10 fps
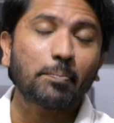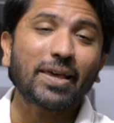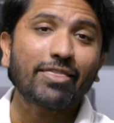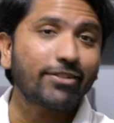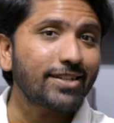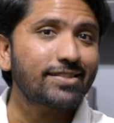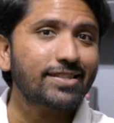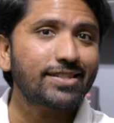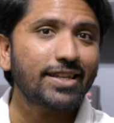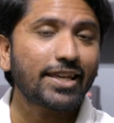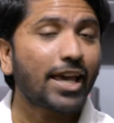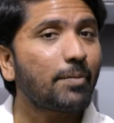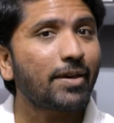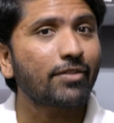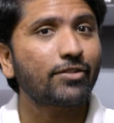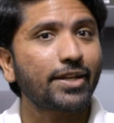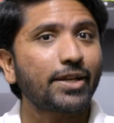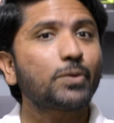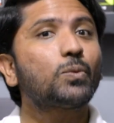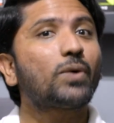B360 Gaming
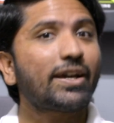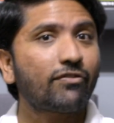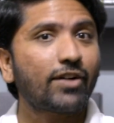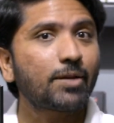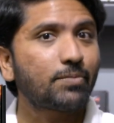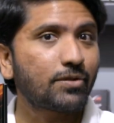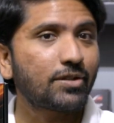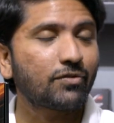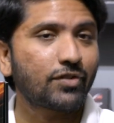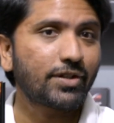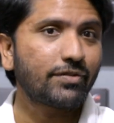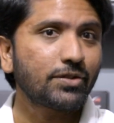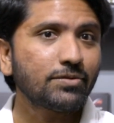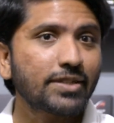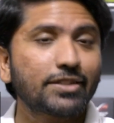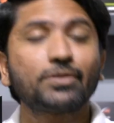3 Wi-Fi board for review.